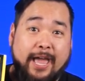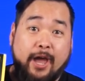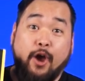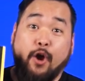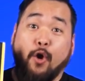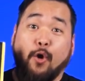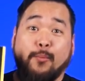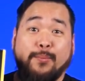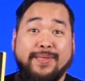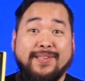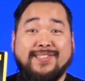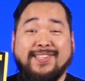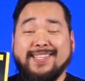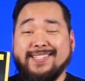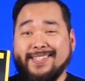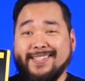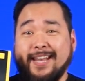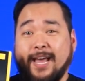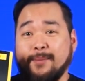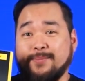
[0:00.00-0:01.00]
I hope this
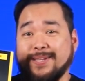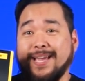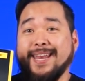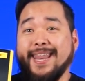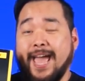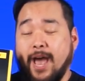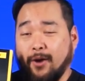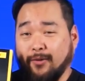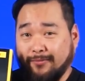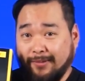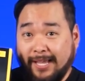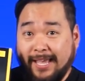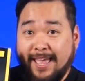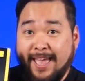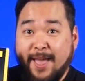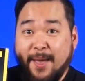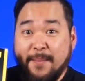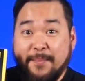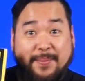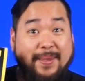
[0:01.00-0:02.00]
isn't upside down.
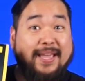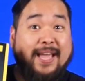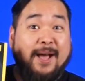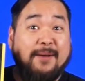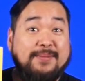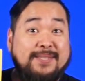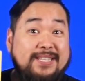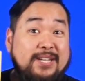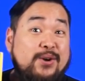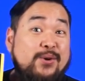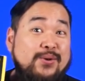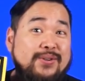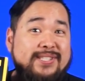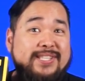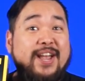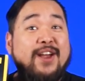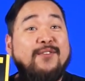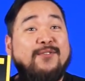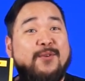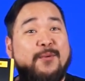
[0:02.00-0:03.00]
Big ups to
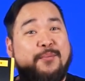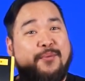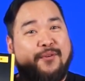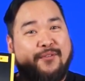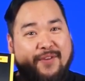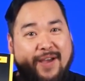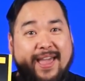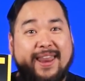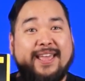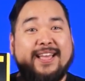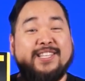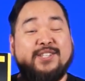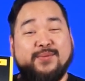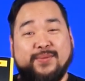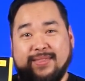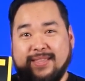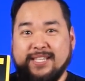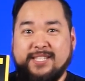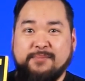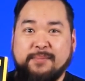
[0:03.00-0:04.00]
Corsair for providing us
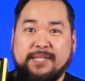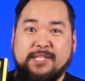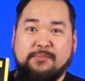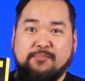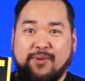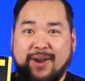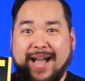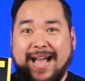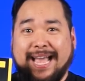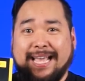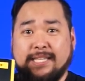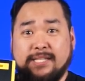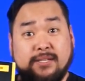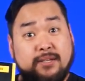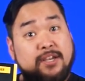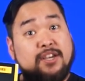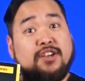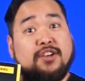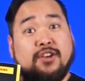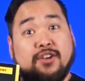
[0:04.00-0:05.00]
with this month's prize.
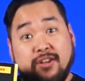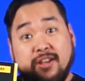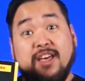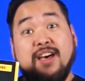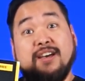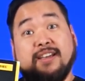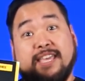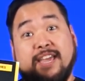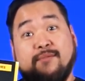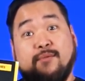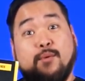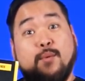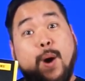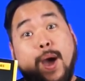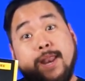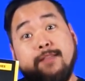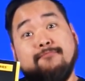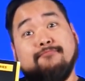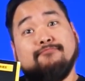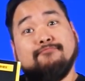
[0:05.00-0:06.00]
Good luck,
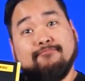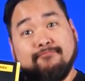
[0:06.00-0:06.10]
everyone!